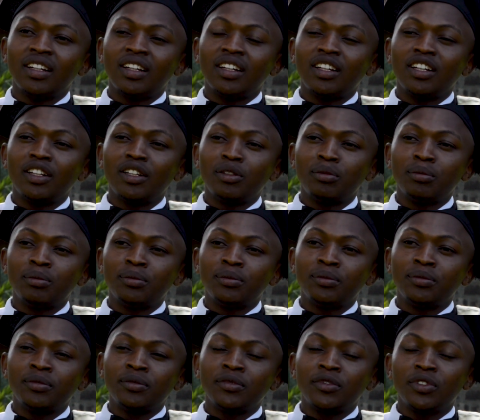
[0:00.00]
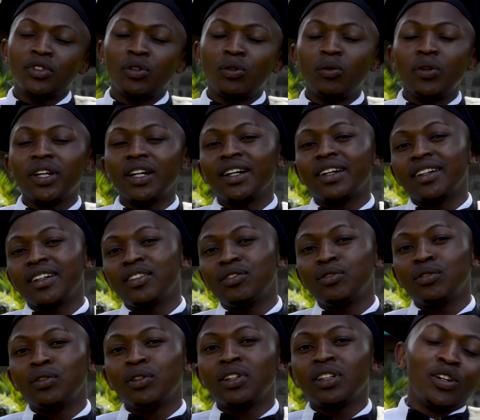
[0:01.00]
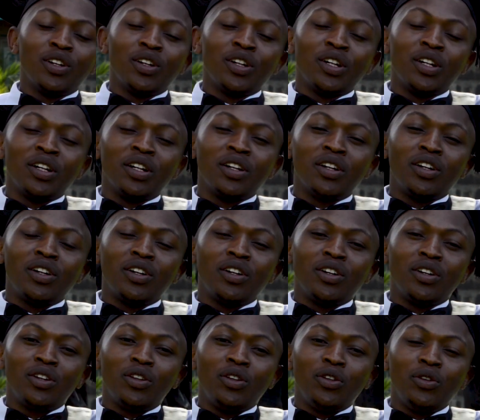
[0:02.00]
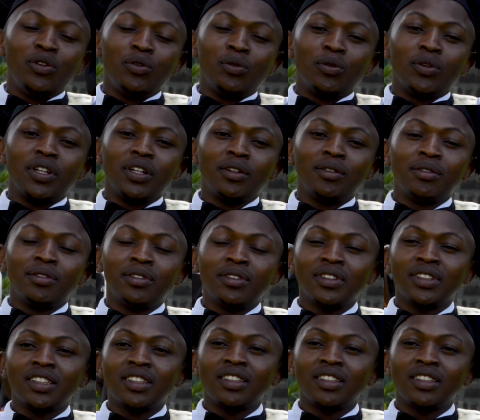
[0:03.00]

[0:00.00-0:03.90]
And we are grateful. You gave